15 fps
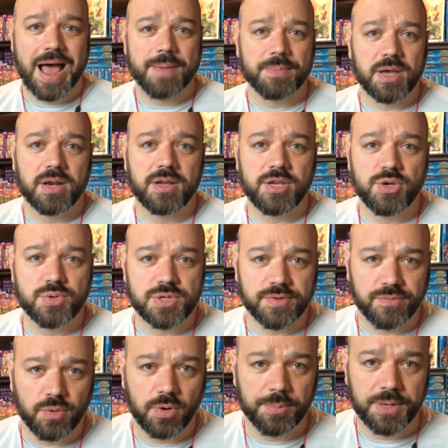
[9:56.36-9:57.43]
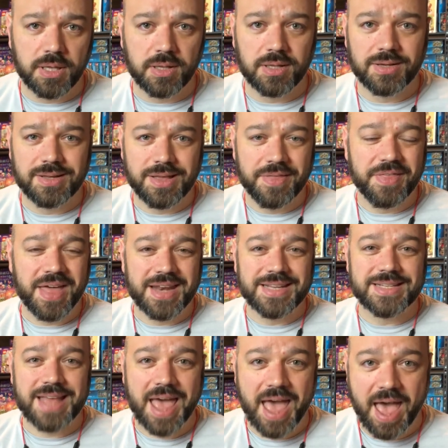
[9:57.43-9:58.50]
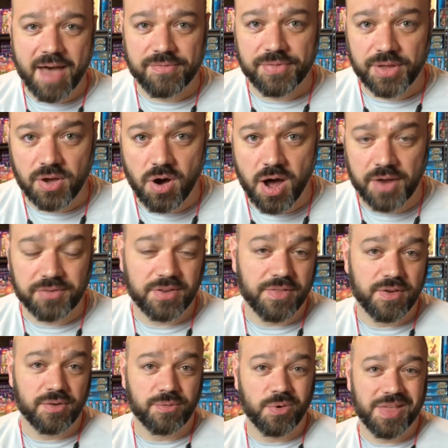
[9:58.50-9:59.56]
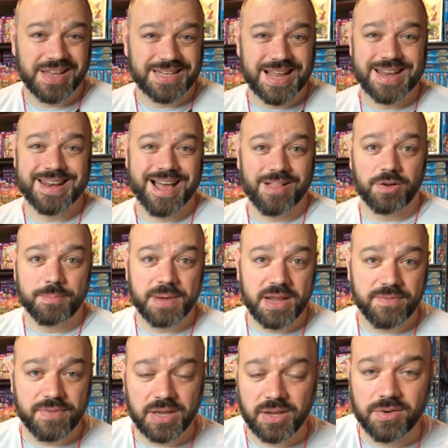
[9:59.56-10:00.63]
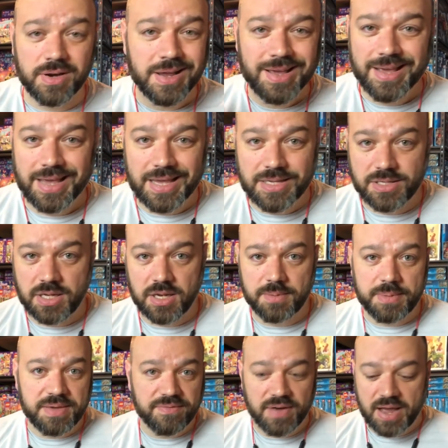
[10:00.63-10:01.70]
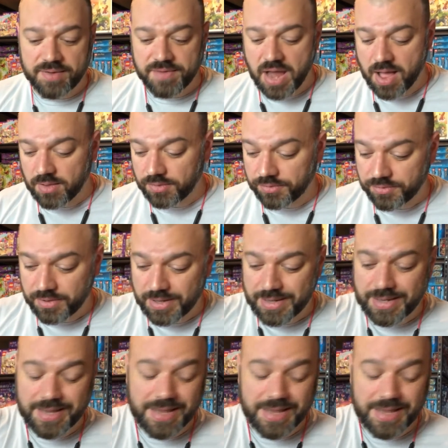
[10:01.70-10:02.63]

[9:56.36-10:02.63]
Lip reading: I'm going to use a formula that is half the cost, and therefore that $10 minifigure is going to be $5.